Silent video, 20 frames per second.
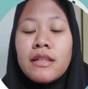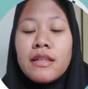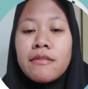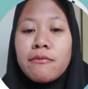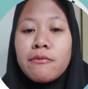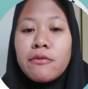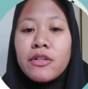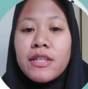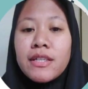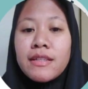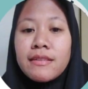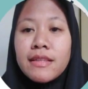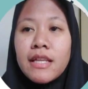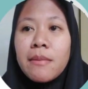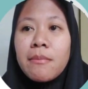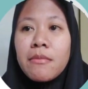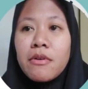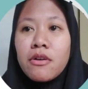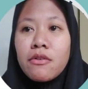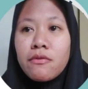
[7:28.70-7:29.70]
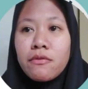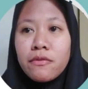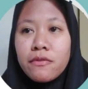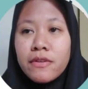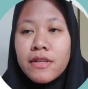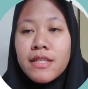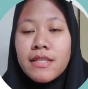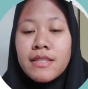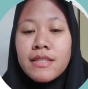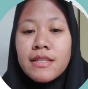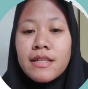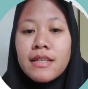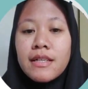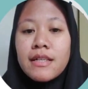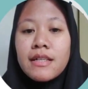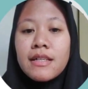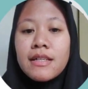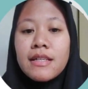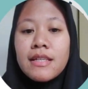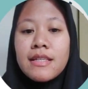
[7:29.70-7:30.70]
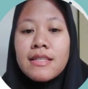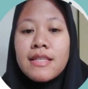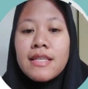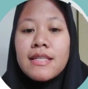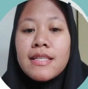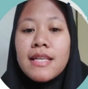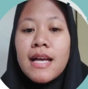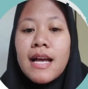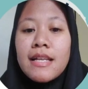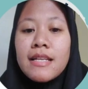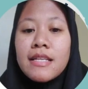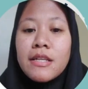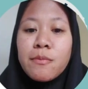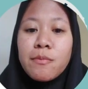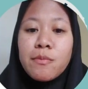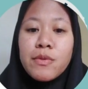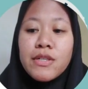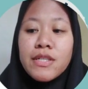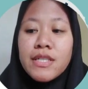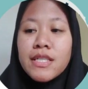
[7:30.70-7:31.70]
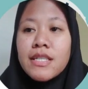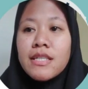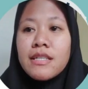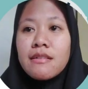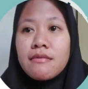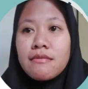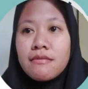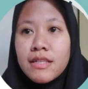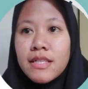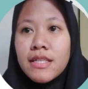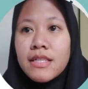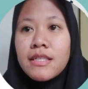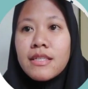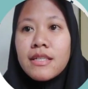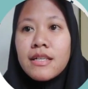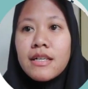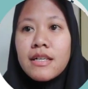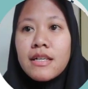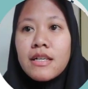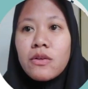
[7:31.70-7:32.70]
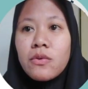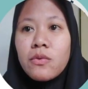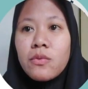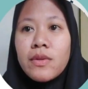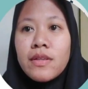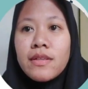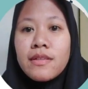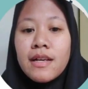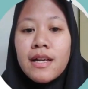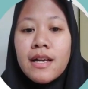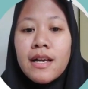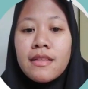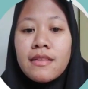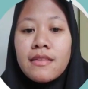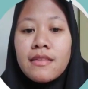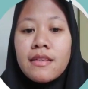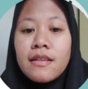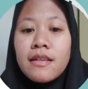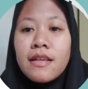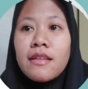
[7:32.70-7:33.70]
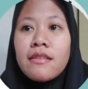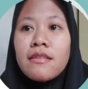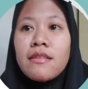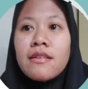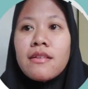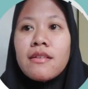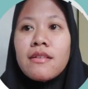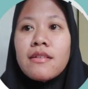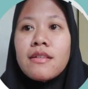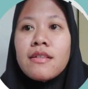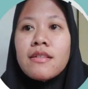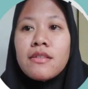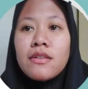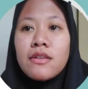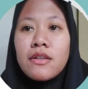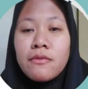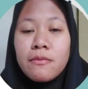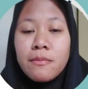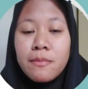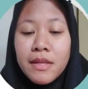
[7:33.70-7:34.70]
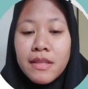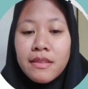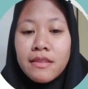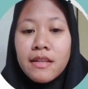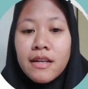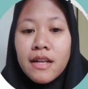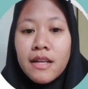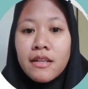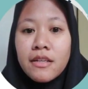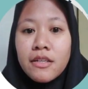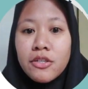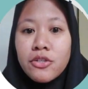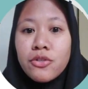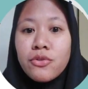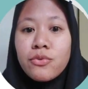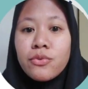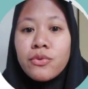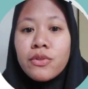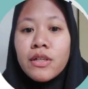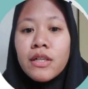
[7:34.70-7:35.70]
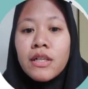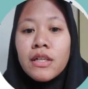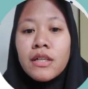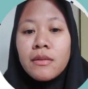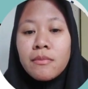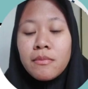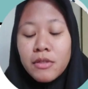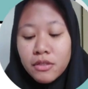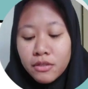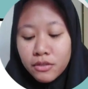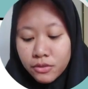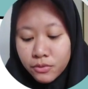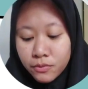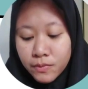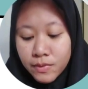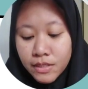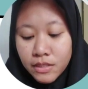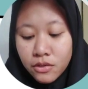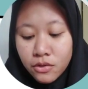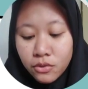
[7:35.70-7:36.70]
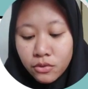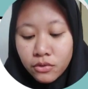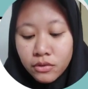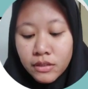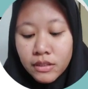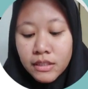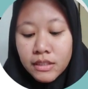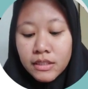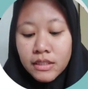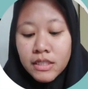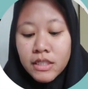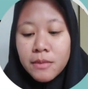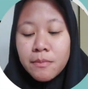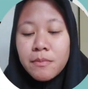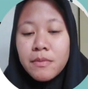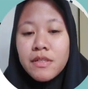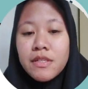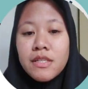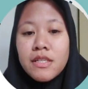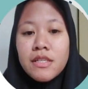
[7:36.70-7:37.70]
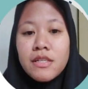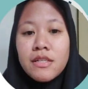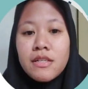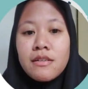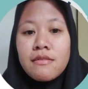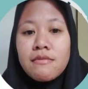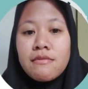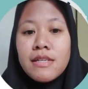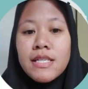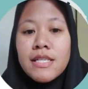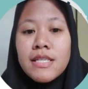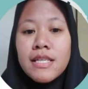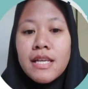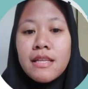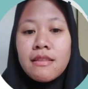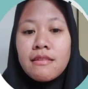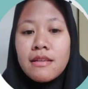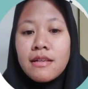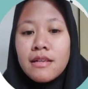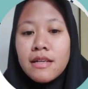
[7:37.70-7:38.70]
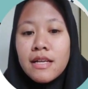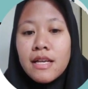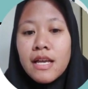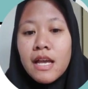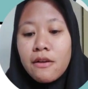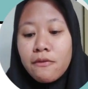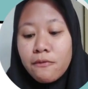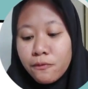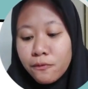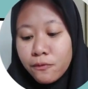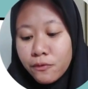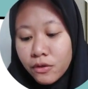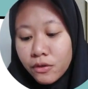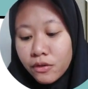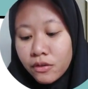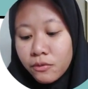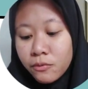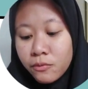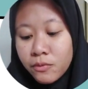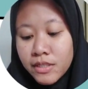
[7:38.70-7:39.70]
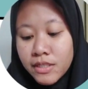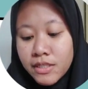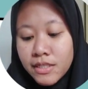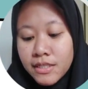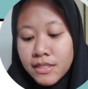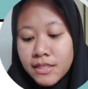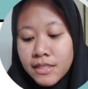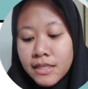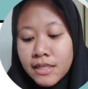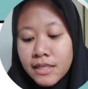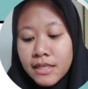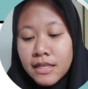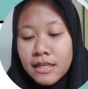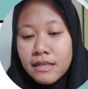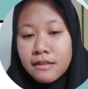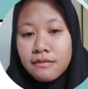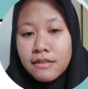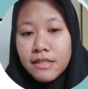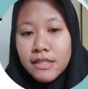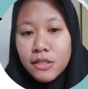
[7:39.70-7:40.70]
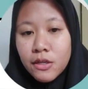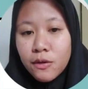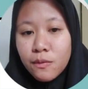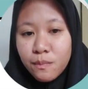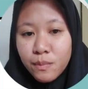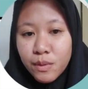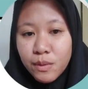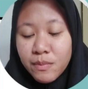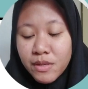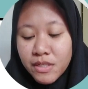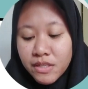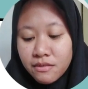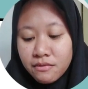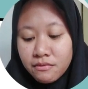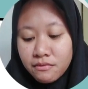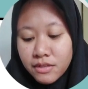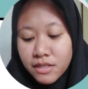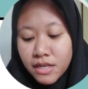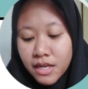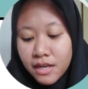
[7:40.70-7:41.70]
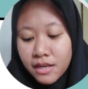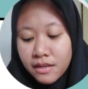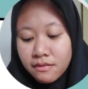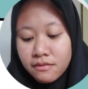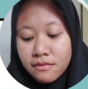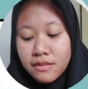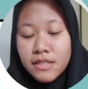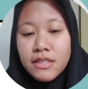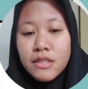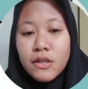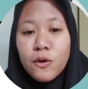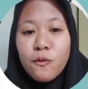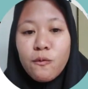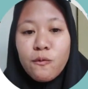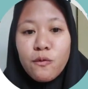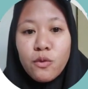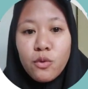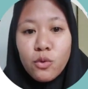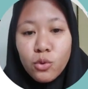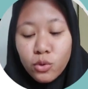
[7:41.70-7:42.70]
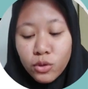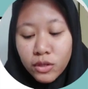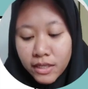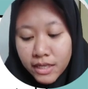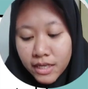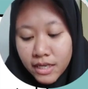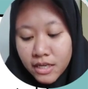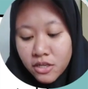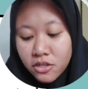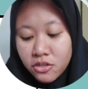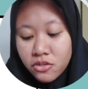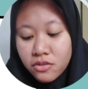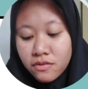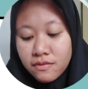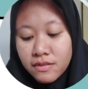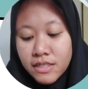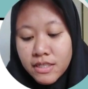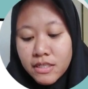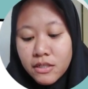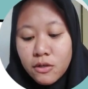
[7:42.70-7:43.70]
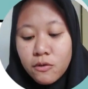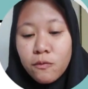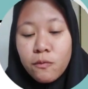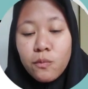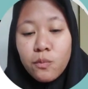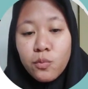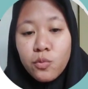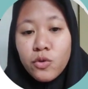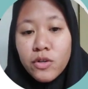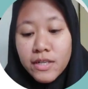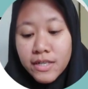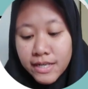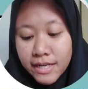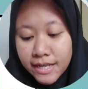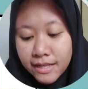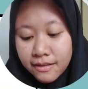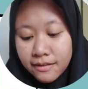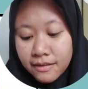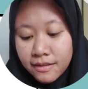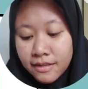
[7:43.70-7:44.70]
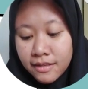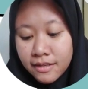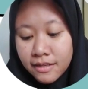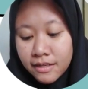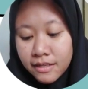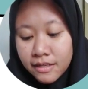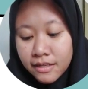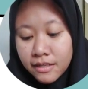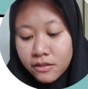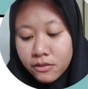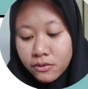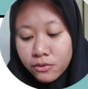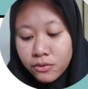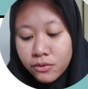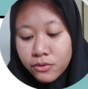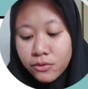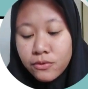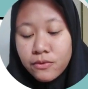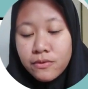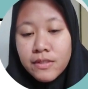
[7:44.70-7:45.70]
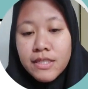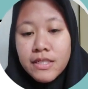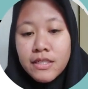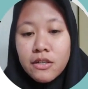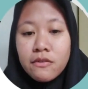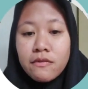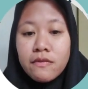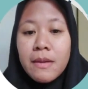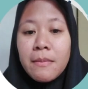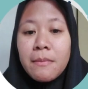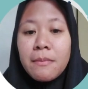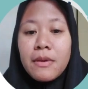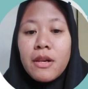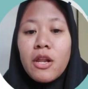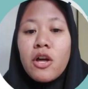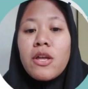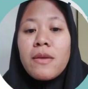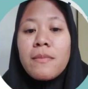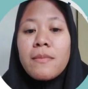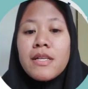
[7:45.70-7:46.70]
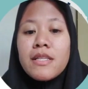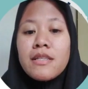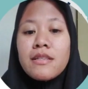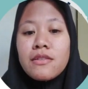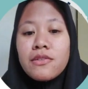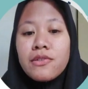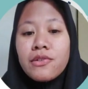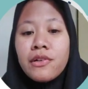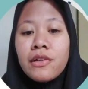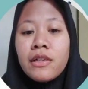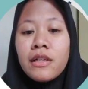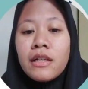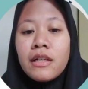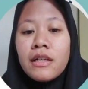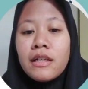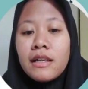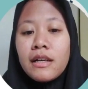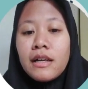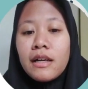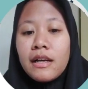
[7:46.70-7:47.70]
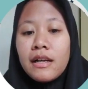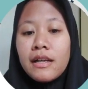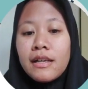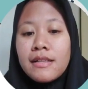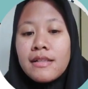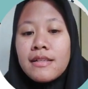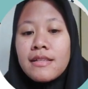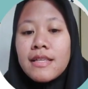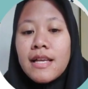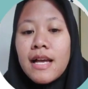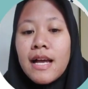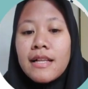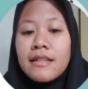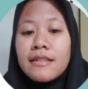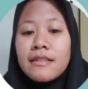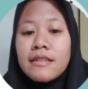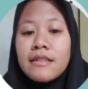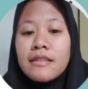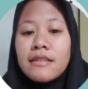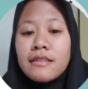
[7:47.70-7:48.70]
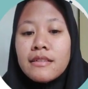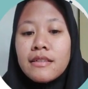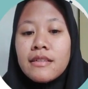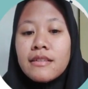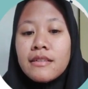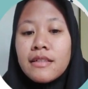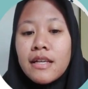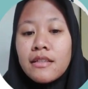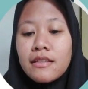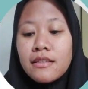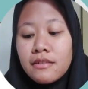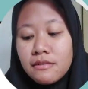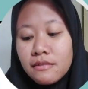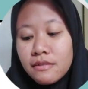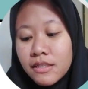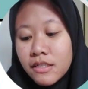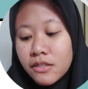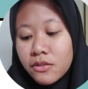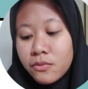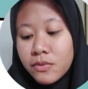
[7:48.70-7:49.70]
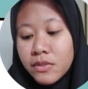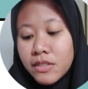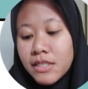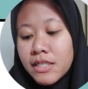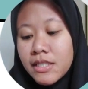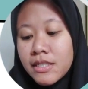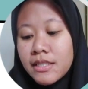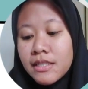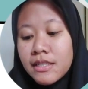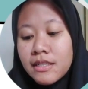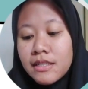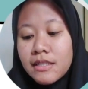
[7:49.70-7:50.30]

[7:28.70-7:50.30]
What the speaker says: for the type of risk, this is under personal risk, which under categories of mental health issue, because we know the personal risk category have 4, which is risk of premature death, risk of old age, risk of poor health, and also risk of employment. So it is under third categories, which is